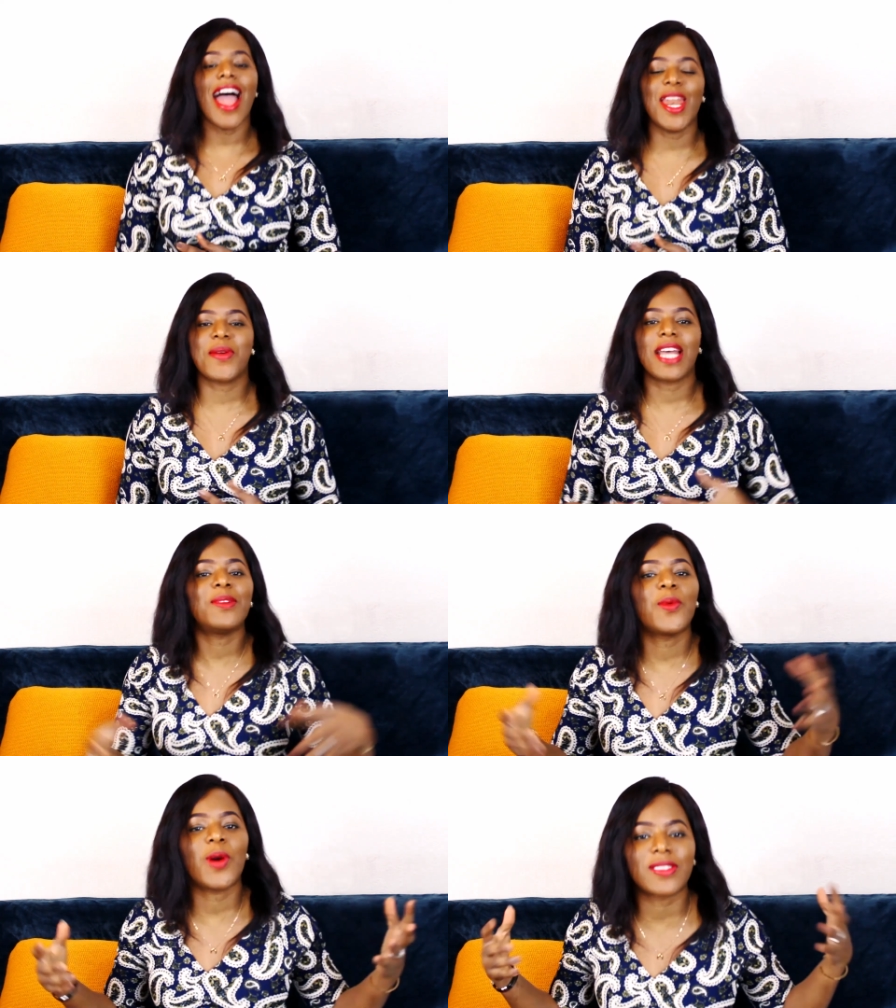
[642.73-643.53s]
Anyway,
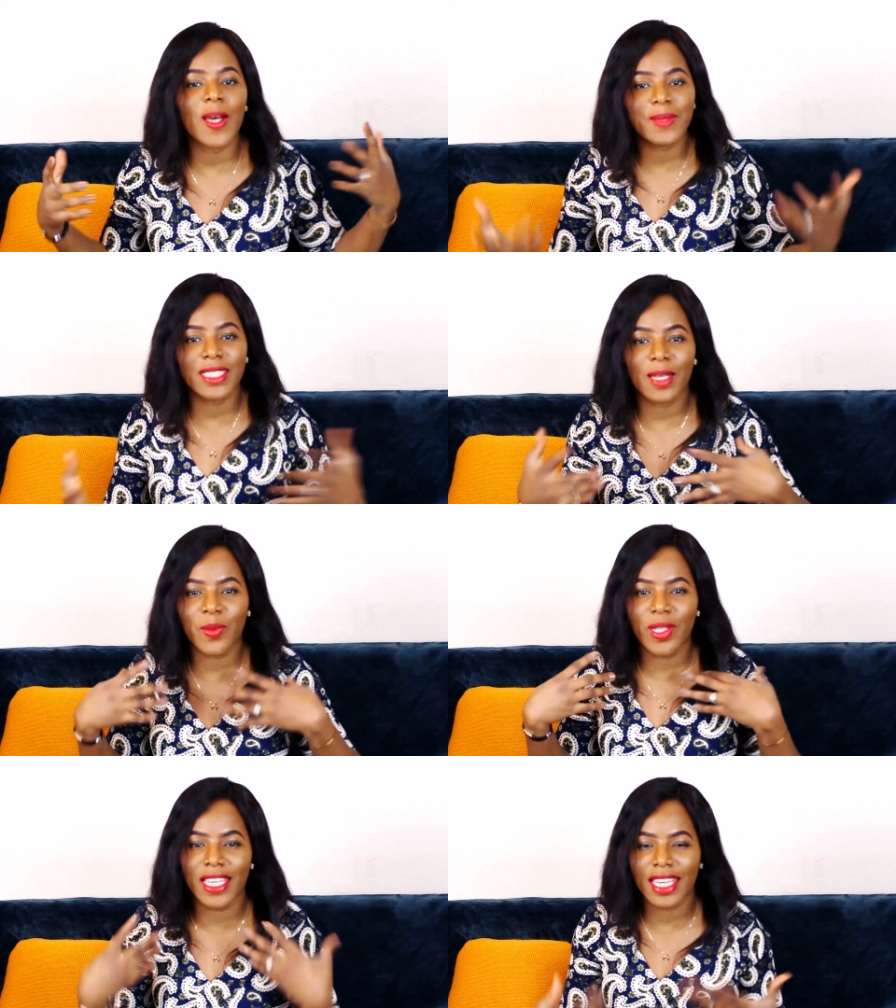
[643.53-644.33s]
that was
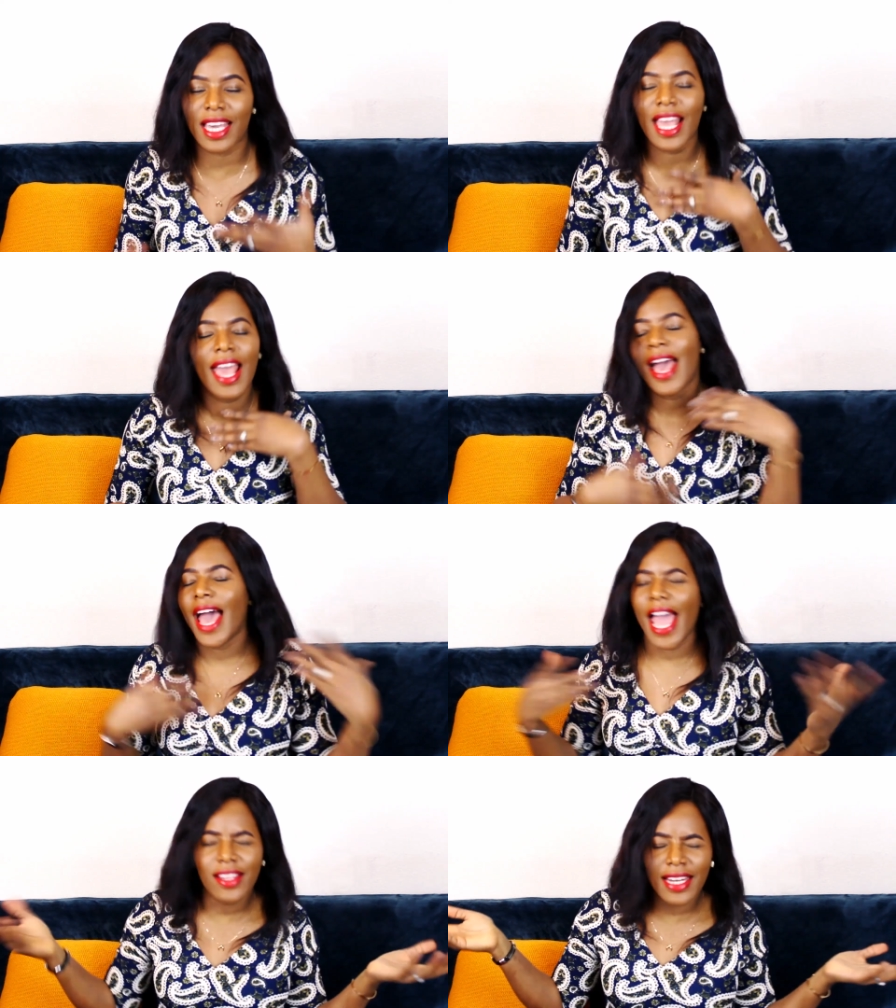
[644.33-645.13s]
obtainable here.
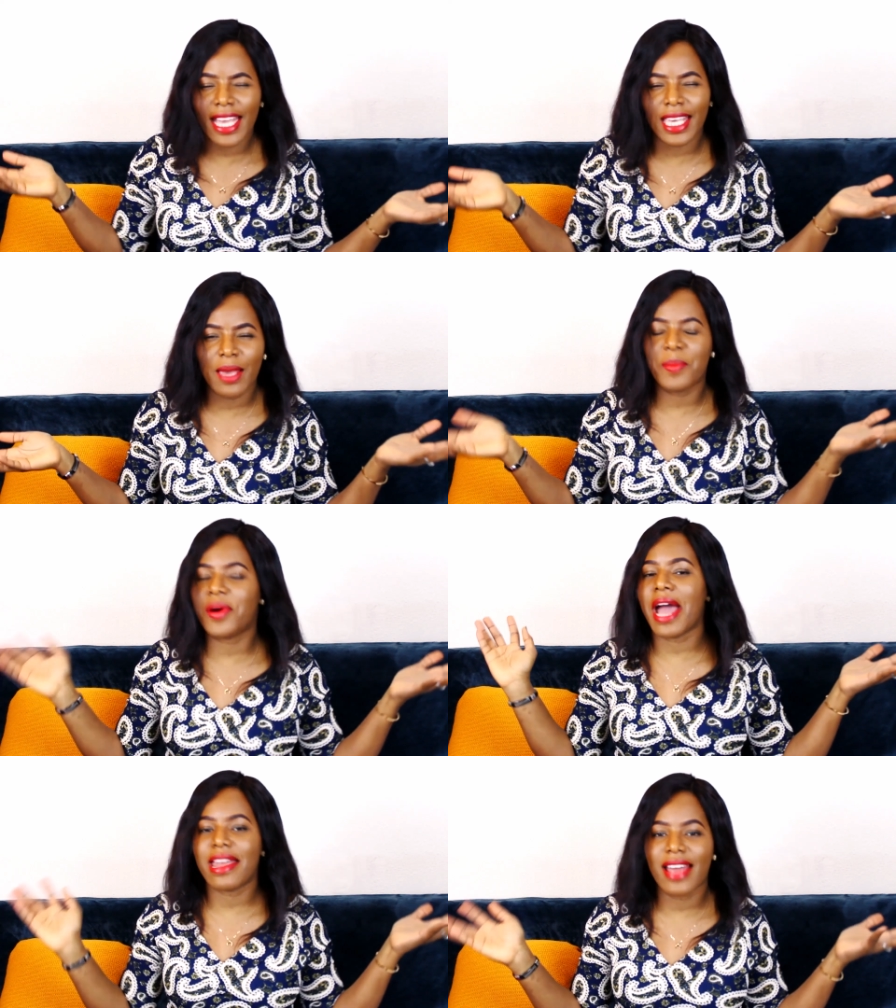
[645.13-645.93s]
I don't like it,
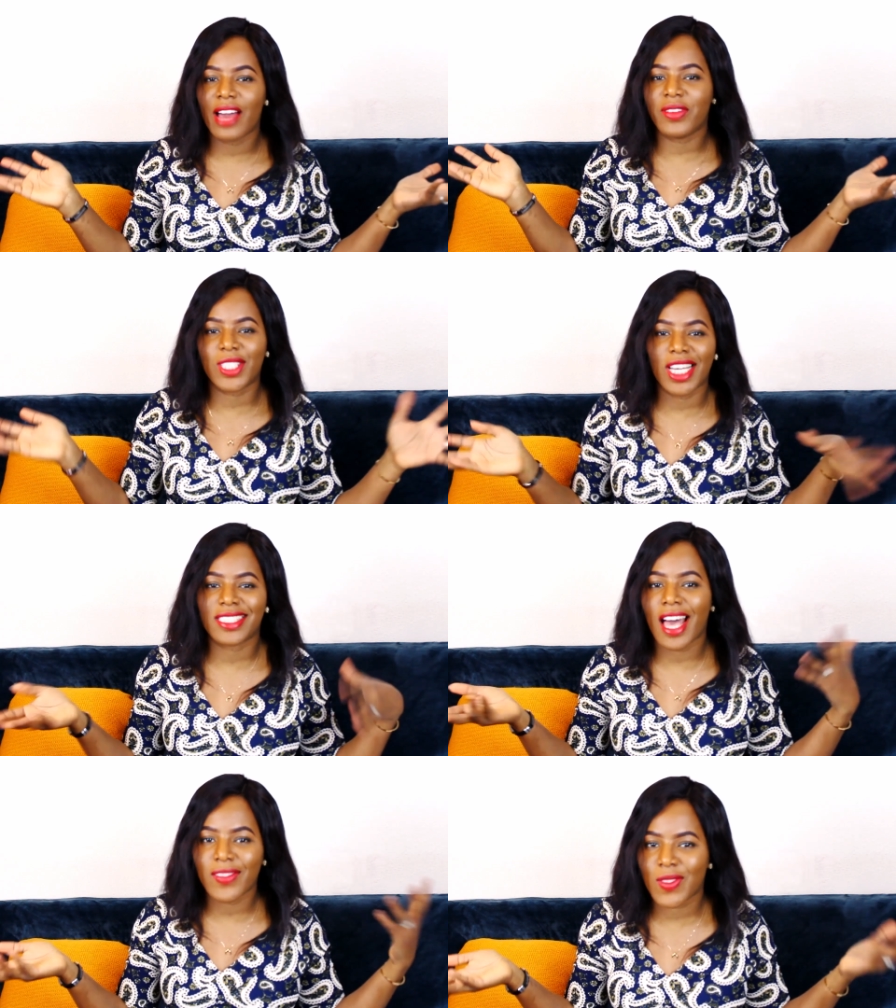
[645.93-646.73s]
but I don't have a choice.
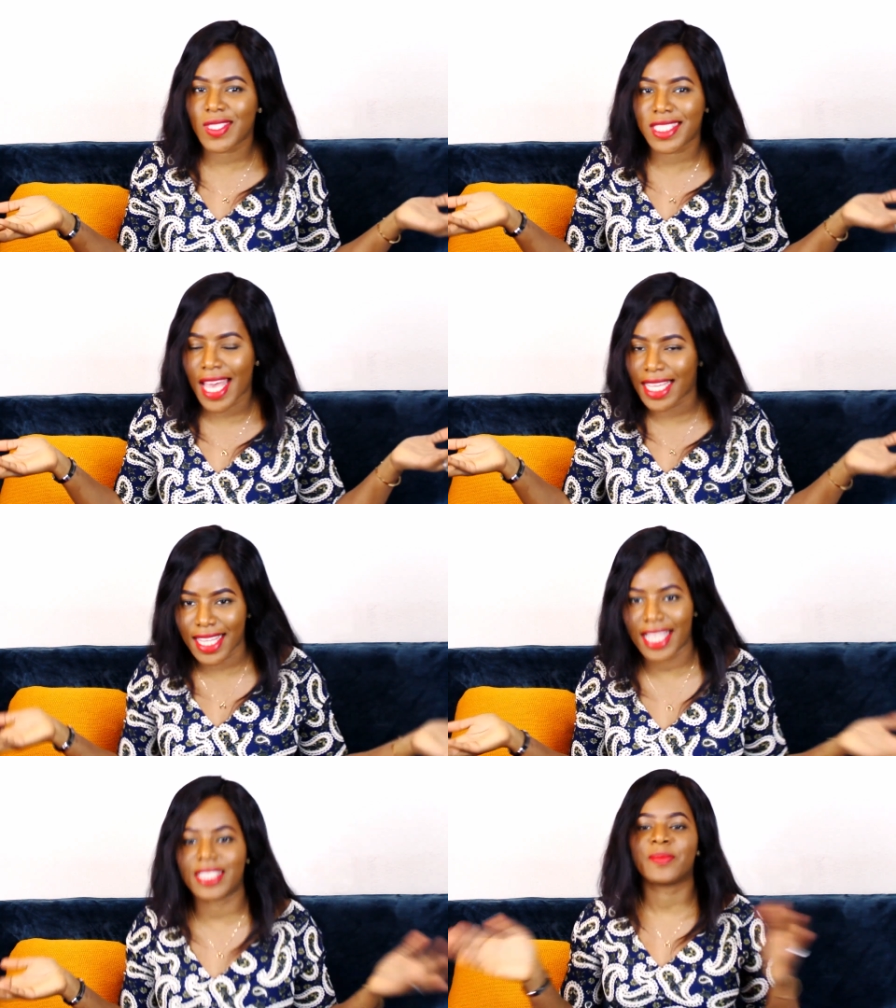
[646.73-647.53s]
I have to use it like
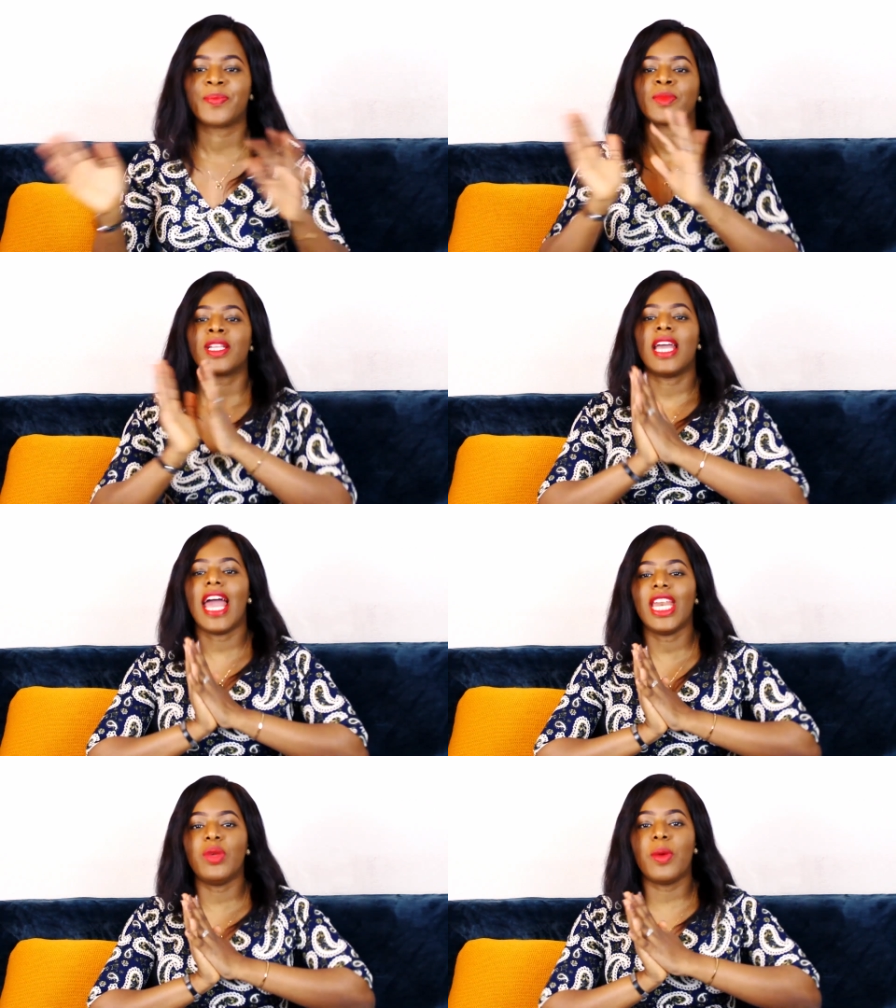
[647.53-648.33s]
that.
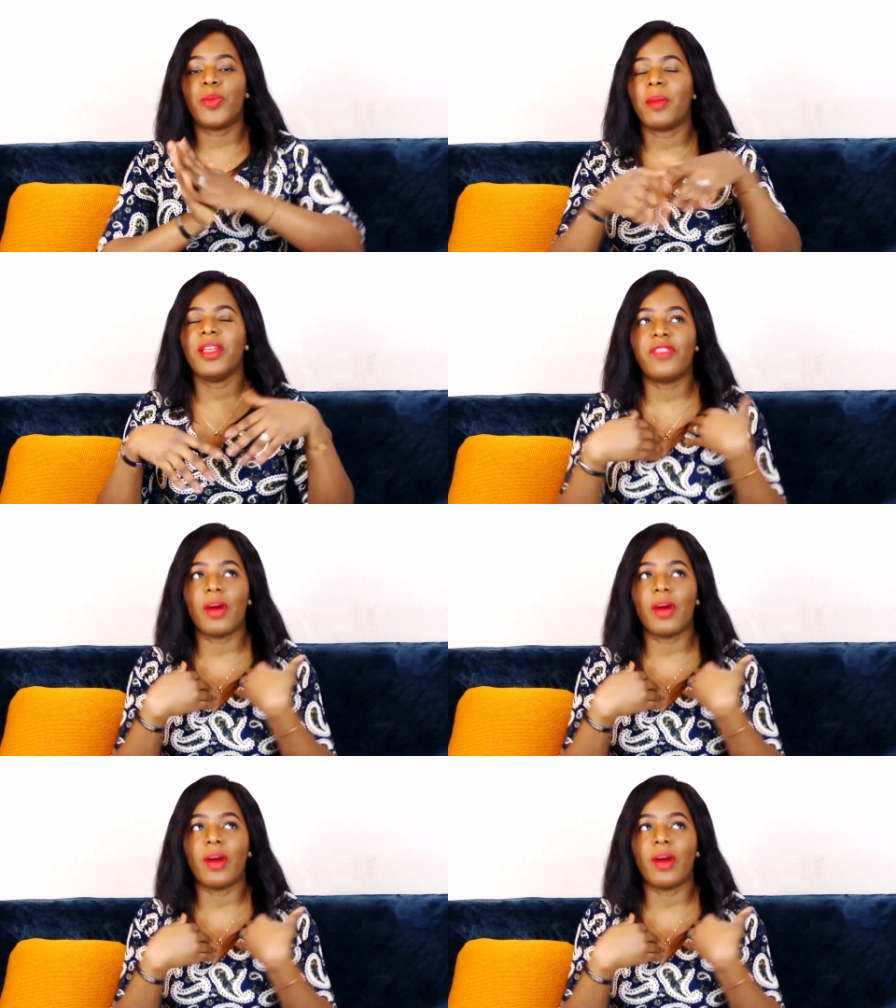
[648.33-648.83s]
Anyway, probably